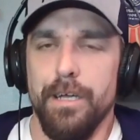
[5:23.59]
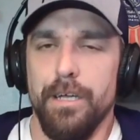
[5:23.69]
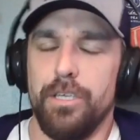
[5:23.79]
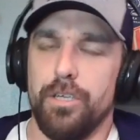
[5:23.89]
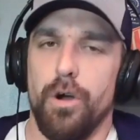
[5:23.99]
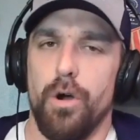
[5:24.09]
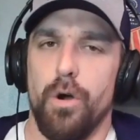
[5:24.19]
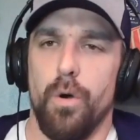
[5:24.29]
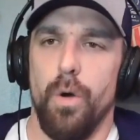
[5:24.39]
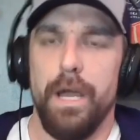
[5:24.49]

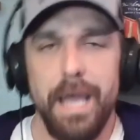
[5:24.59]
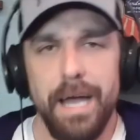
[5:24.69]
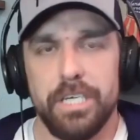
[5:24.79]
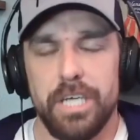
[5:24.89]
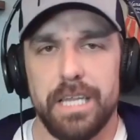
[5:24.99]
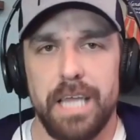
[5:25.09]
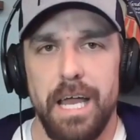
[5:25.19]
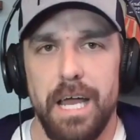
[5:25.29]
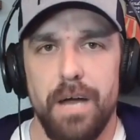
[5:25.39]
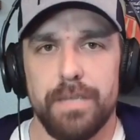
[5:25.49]
So yeah, check
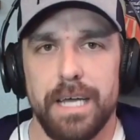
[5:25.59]
that out.